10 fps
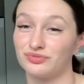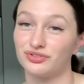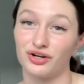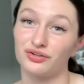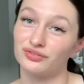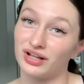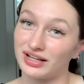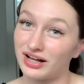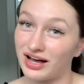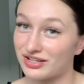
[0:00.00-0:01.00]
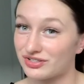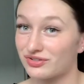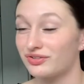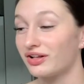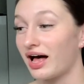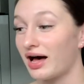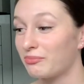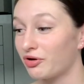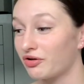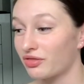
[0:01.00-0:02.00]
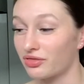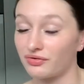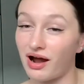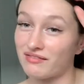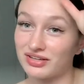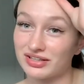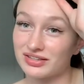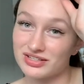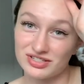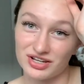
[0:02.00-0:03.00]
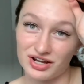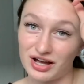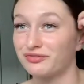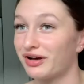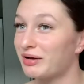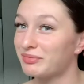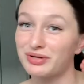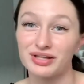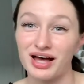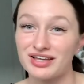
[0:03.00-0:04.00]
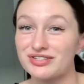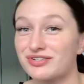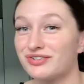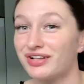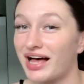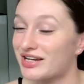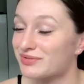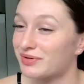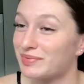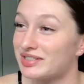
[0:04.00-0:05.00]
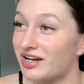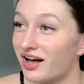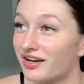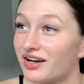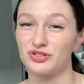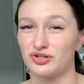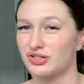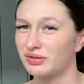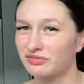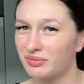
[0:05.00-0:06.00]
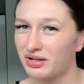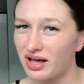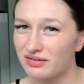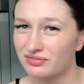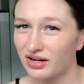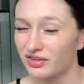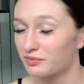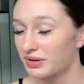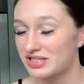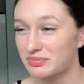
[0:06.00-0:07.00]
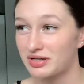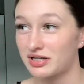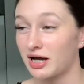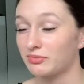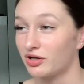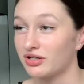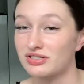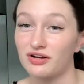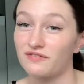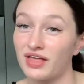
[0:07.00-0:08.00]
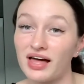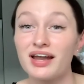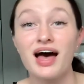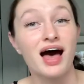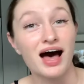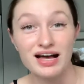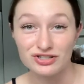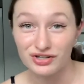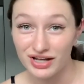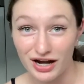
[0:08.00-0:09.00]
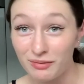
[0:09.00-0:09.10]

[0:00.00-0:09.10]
don't like high school. I'm not thriving this year am uh, vibing with high school. I just want to be done, do something for my life rather than wasting my time learning stuff that I don't care